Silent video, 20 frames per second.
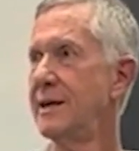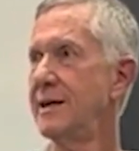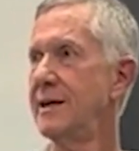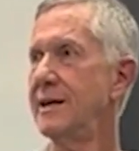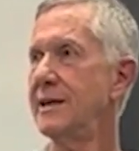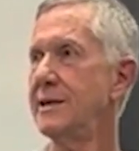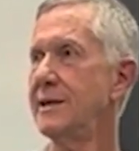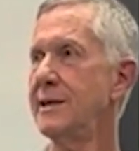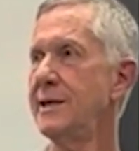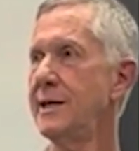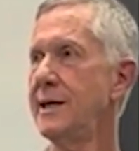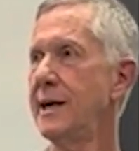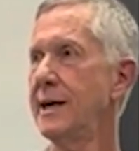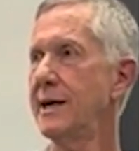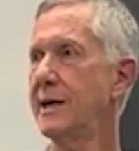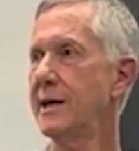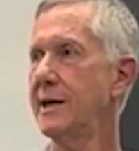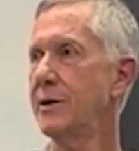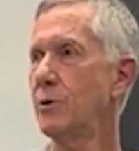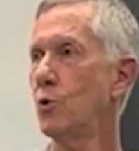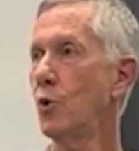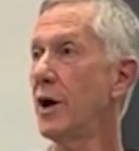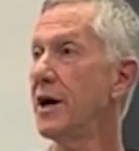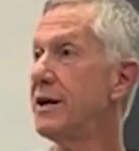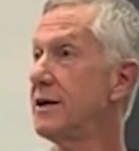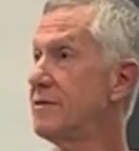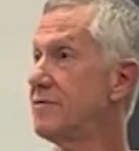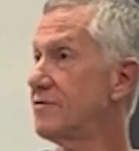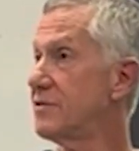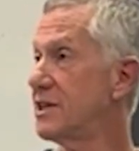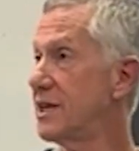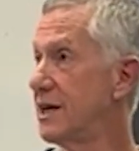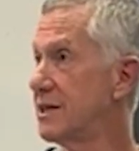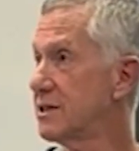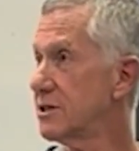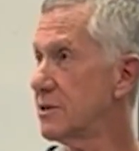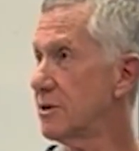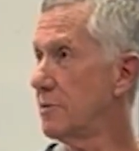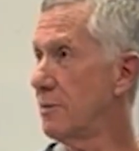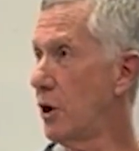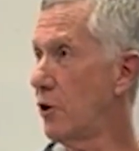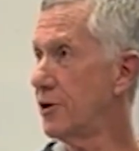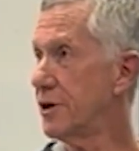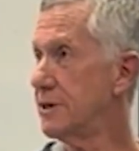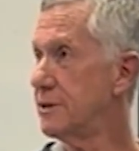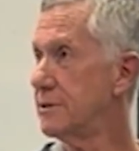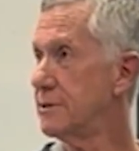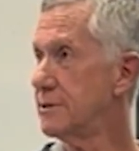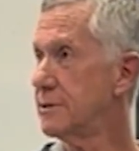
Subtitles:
And he had a wife, Desdemona.